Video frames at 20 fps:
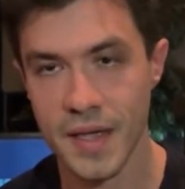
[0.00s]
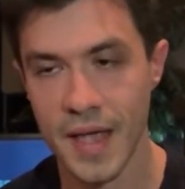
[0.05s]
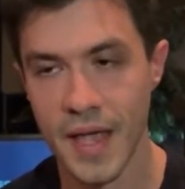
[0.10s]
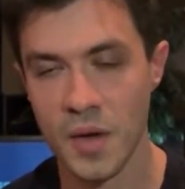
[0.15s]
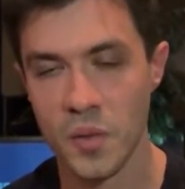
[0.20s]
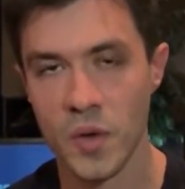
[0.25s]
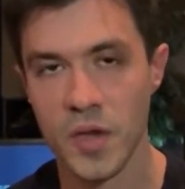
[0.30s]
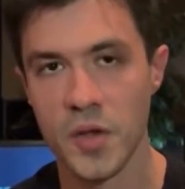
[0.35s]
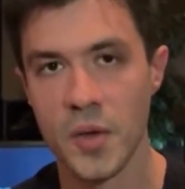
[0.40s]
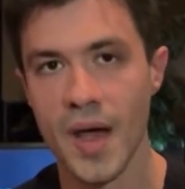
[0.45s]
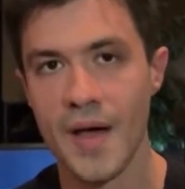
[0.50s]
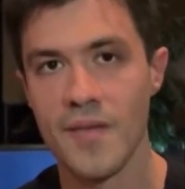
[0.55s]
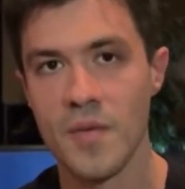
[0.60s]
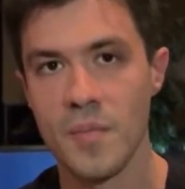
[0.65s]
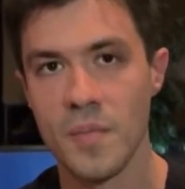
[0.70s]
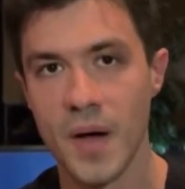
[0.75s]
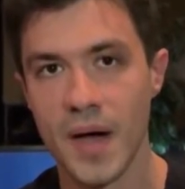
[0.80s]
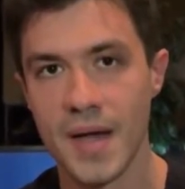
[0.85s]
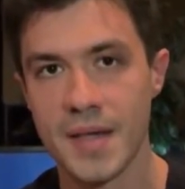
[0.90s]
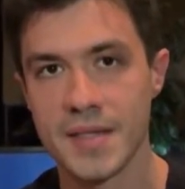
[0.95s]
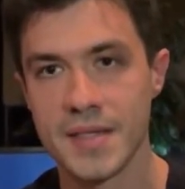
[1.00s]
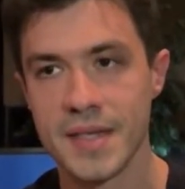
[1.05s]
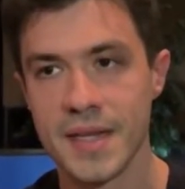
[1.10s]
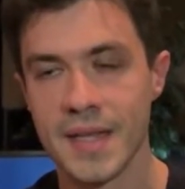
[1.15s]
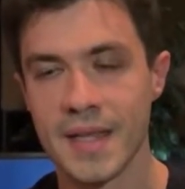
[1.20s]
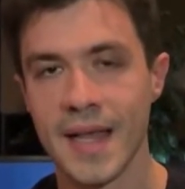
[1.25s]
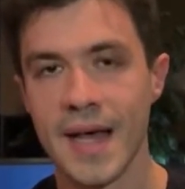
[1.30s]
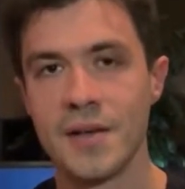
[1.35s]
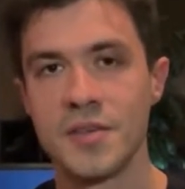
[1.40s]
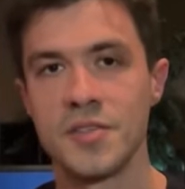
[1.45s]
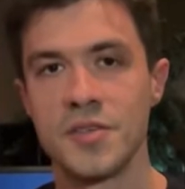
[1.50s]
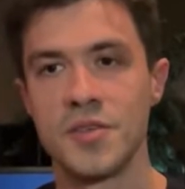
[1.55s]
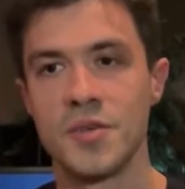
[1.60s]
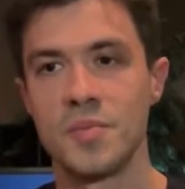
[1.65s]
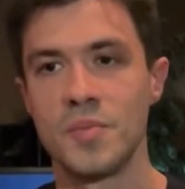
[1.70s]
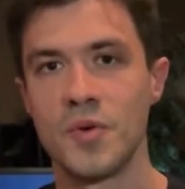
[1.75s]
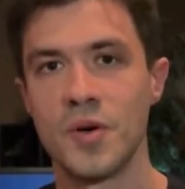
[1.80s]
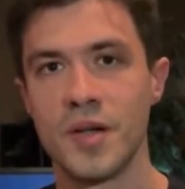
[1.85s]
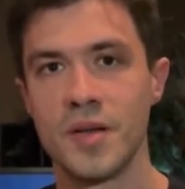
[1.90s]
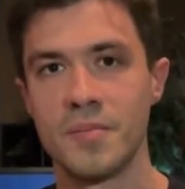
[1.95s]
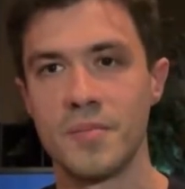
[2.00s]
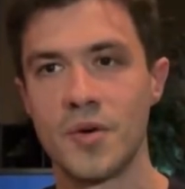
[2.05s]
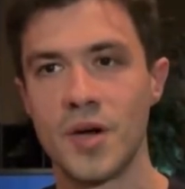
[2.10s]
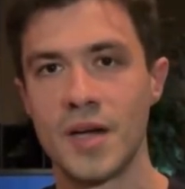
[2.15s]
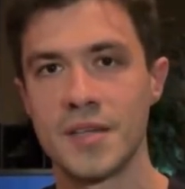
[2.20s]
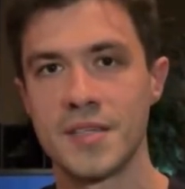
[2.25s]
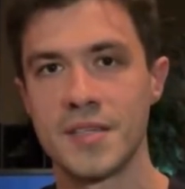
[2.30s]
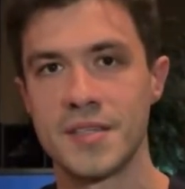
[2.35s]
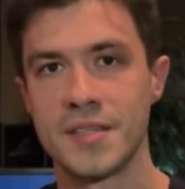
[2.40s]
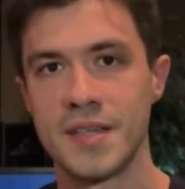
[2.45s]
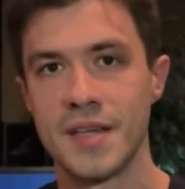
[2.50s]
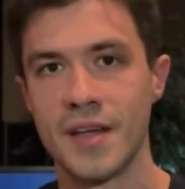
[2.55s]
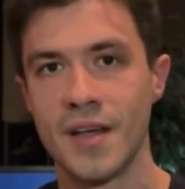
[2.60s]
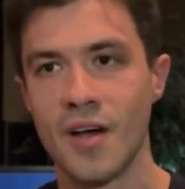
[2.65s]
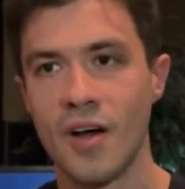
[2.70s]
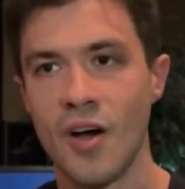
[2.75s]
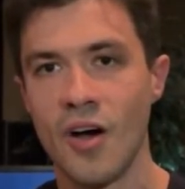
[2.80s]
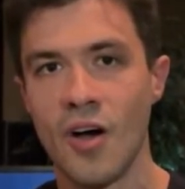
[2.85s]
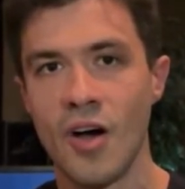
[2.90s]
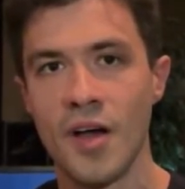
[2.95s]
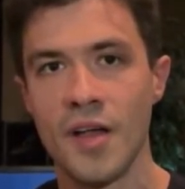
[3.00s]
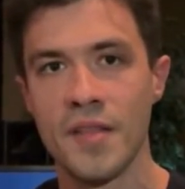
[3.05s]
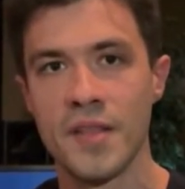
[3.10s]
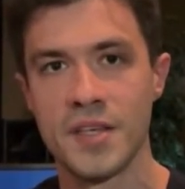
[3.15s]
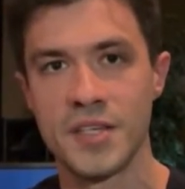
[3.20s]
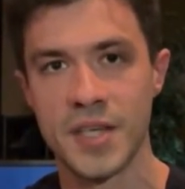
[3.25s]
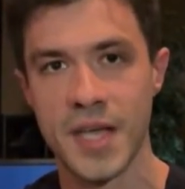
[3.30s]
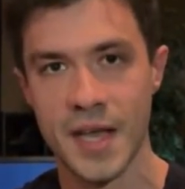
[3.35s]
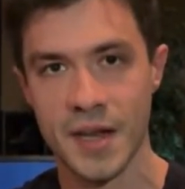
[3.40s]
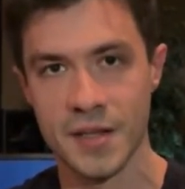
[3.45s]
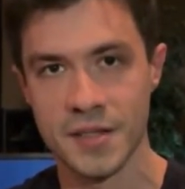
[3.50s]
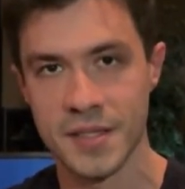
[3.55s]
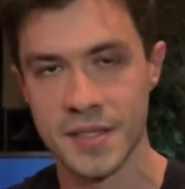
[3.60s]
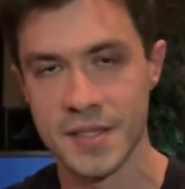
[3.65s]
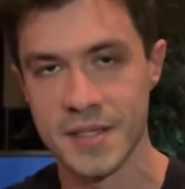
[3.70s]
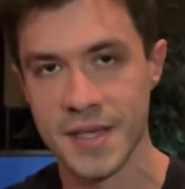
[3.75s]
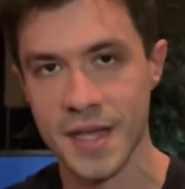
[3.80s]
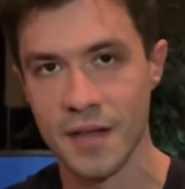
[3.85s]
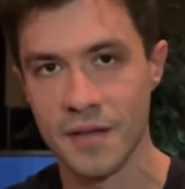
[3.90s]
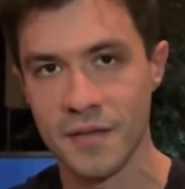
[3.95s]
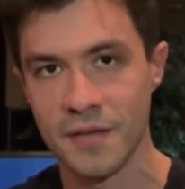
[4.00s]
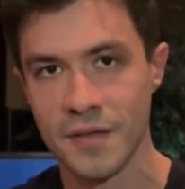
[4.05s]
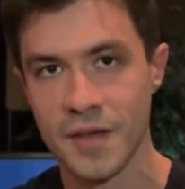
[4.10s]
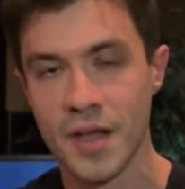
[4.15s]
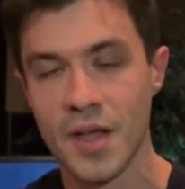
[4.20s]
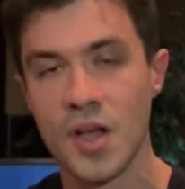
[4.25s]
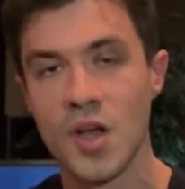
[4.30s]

And when you have a bus, it allows you to put processing on the channels itself.